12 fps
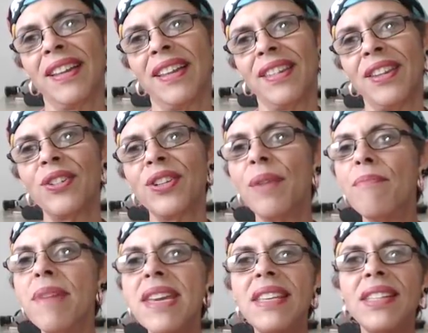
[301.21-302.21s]
there's an
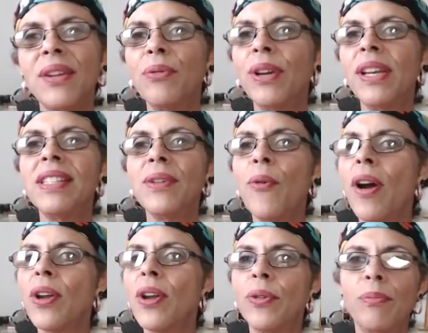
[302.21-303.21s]
amazing reason why
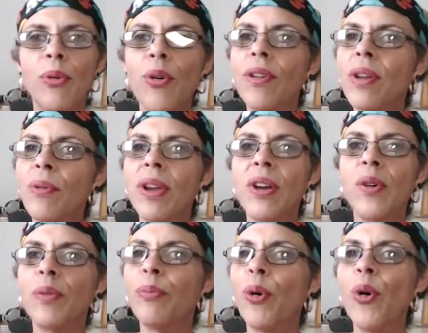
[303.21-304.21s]
you were born the way you
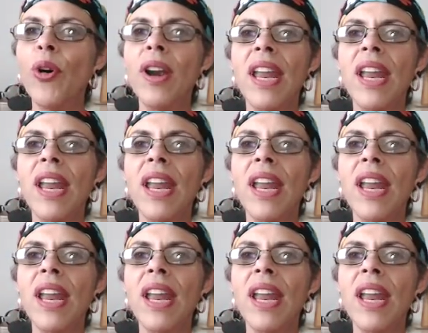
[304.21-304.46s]
were born.